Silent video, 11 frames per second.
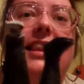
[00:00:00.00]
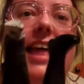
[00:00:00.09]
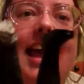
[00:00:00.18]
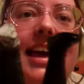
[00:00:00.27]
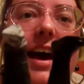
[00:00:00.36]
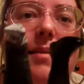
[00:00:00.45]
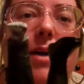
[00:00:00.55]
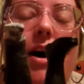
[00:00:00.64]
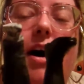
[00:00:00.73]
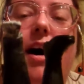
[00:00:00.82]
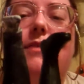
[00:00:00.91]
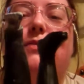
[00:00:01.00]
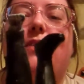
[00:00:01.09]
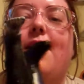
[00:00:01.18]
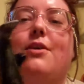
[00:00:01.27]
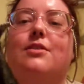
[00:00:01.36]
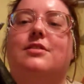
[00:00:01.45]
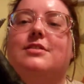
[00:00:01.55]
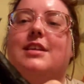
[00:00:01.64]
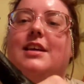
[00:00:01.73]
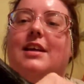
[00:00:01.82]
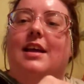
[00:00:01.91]
They come off,
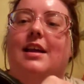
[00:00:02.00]
folks!